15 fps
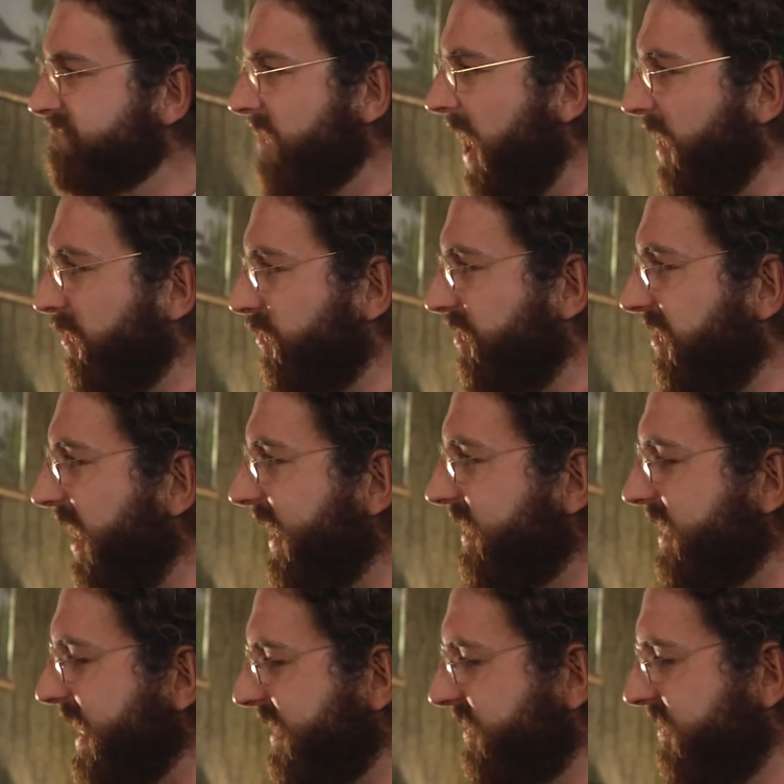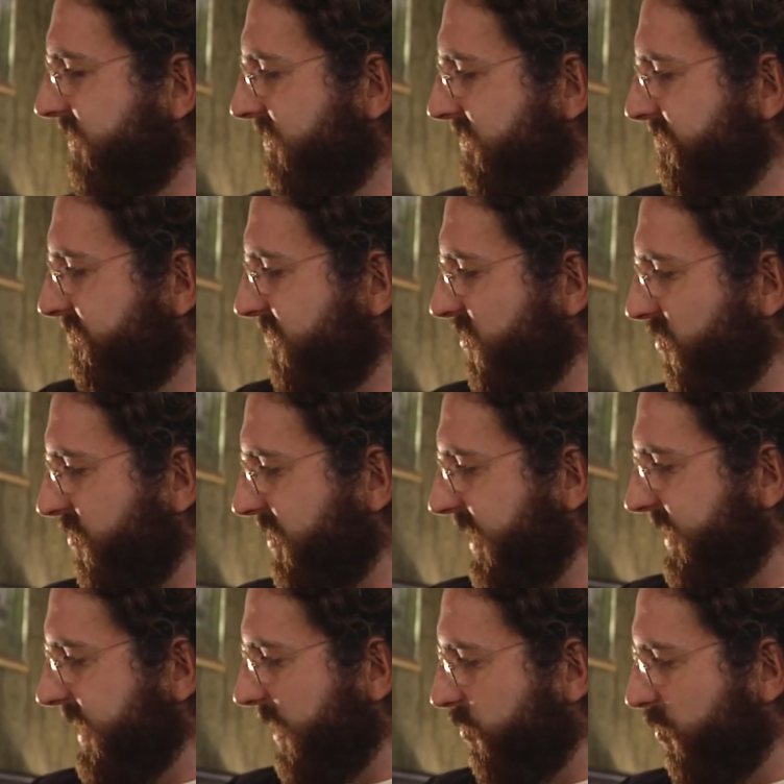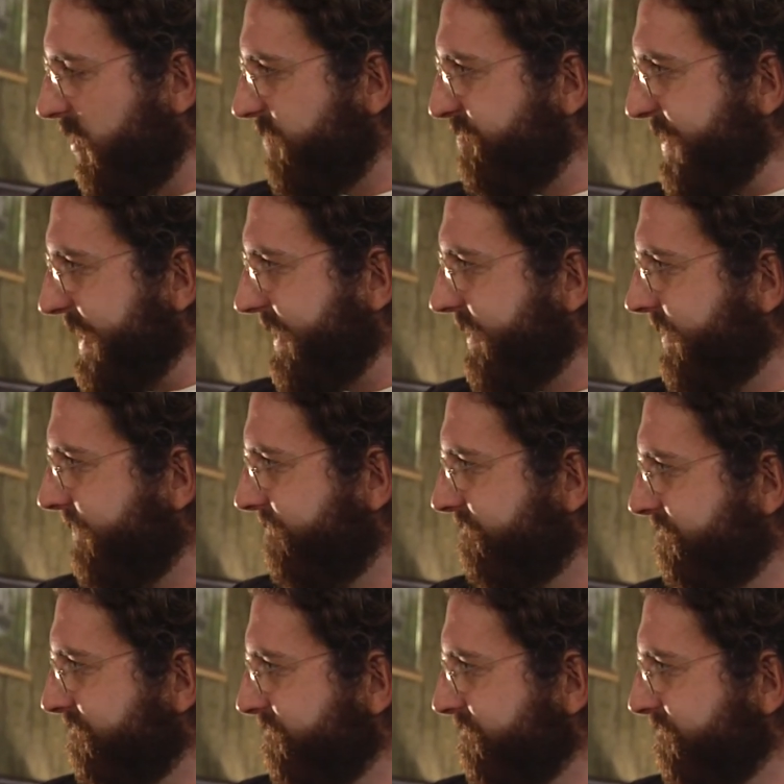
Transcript: I don't like that. Don't like that one bit. Well,